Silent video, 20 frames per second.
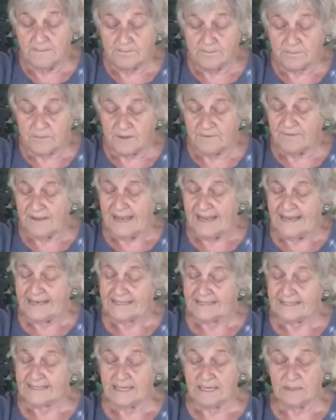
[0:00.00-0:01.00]
If I
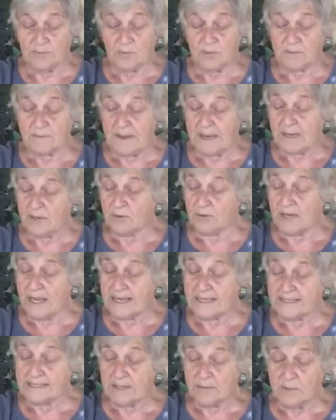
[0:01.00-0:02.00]
hadn't seen it with my own
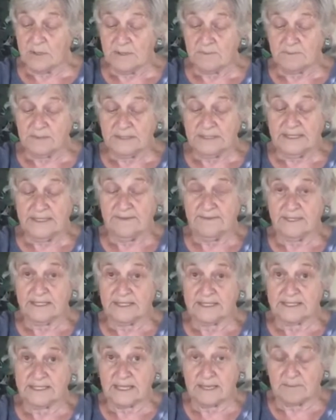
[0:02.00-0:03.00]
eyes, I wouldn't believe it,
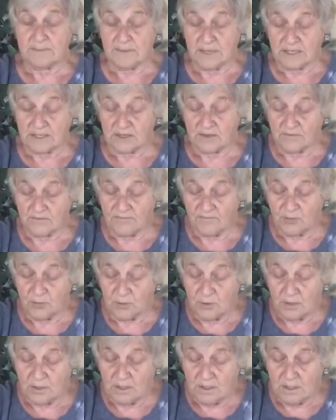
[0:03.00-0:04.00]
said Mock the
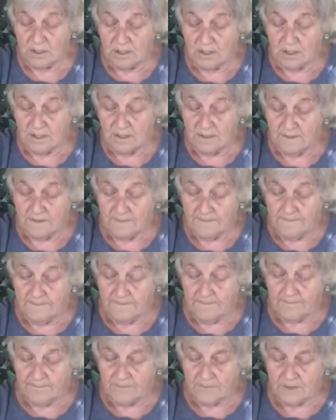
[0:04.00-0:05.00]
Fool.
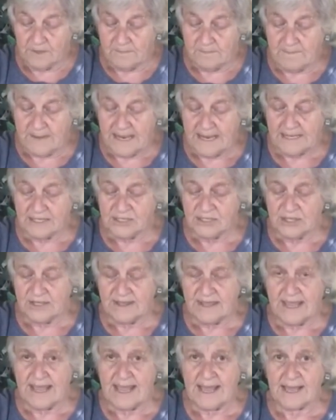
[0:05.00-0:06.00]
Imagine
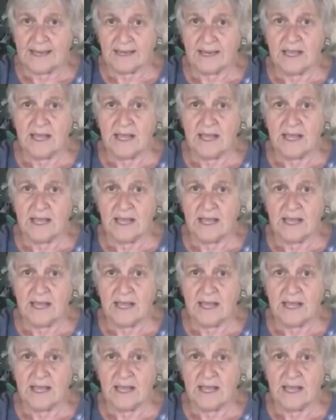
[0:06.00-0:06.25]
that.